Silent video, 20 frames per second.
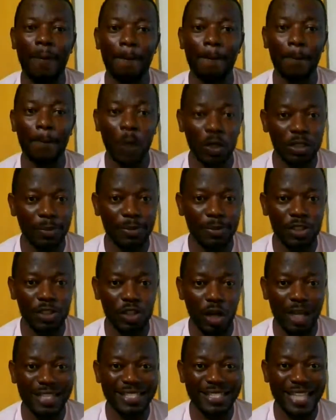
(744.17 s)
multiple
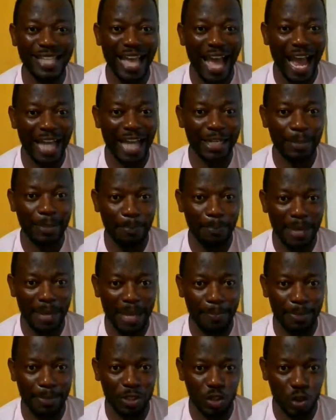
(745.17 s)
choice and
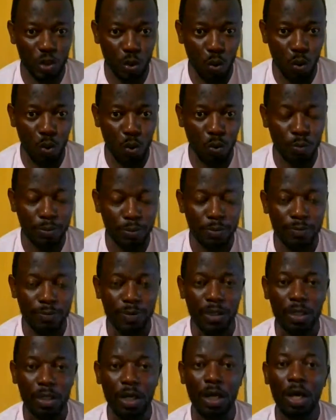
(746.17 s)
paper 2.
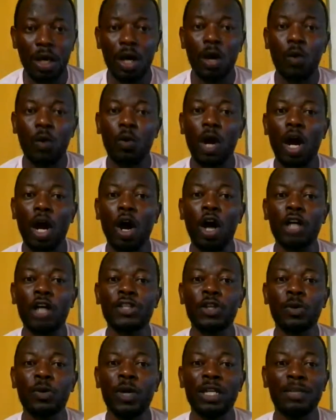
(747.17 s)
We're
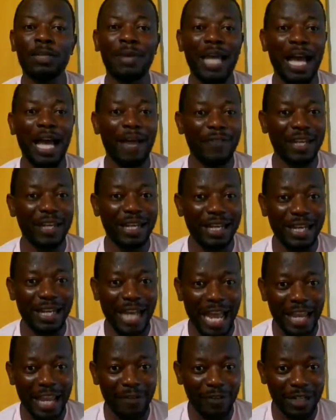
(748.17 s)
also going to be having
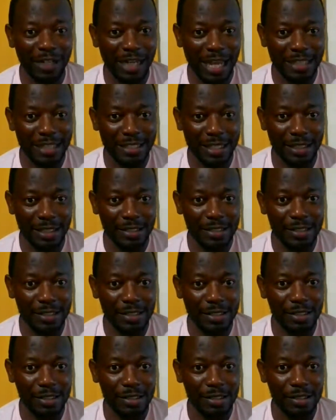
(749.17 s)
live
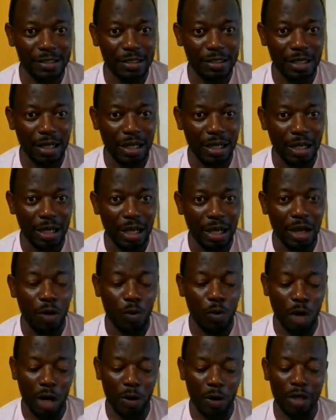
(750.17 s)
classes.
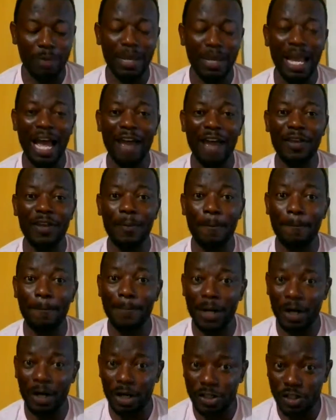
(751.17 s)
We're going to be having
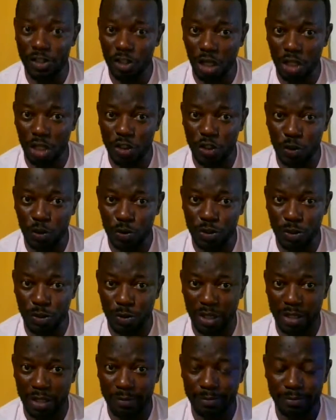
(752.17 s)
personal
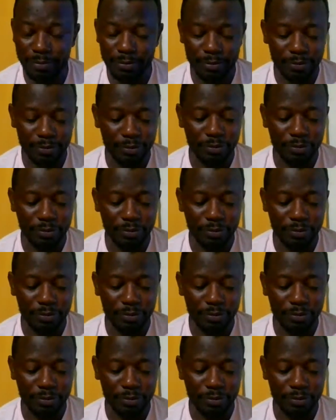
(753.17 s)
tutoring.